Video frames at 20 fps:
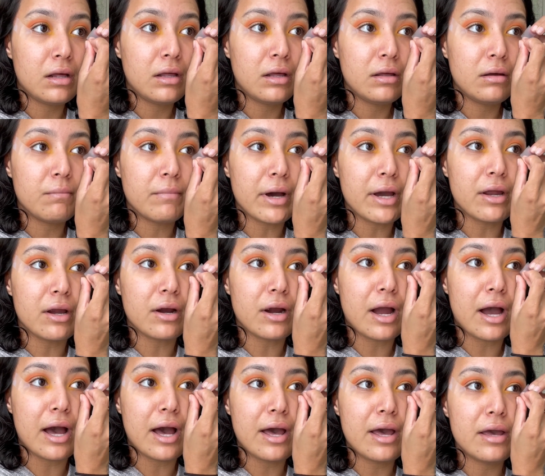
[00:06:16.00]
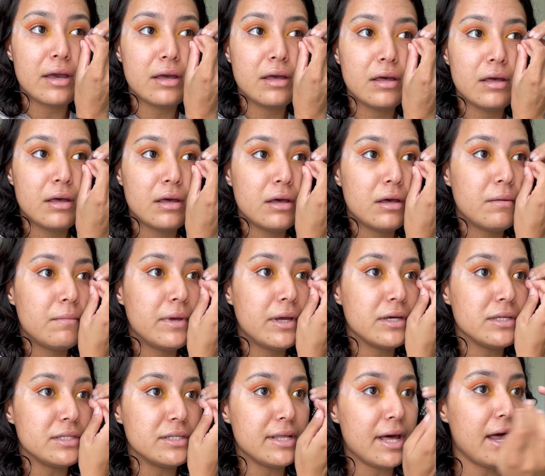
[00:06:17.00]
by your eye,
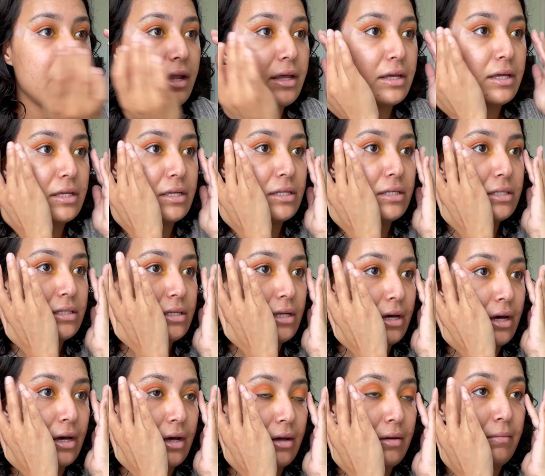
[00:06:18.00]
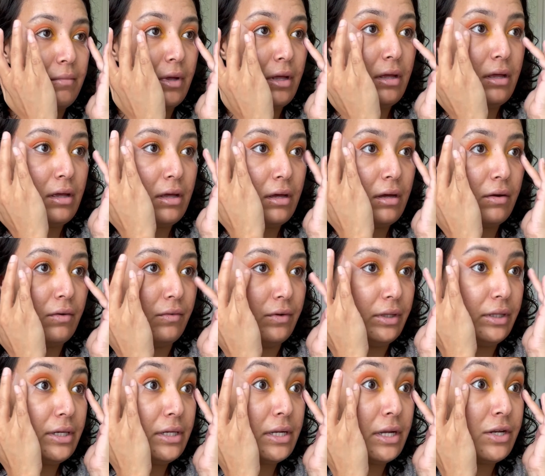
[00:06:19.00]
because that is
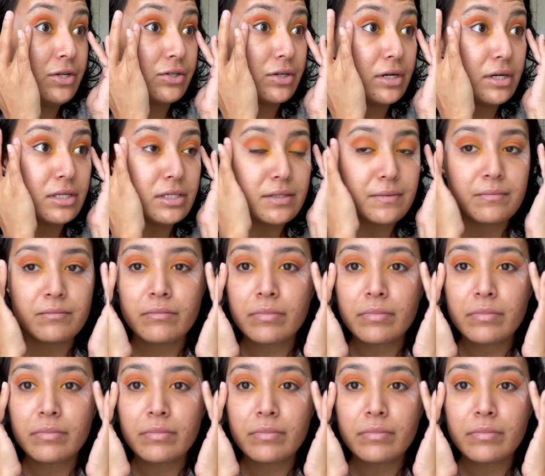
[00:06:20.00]
really dangerous.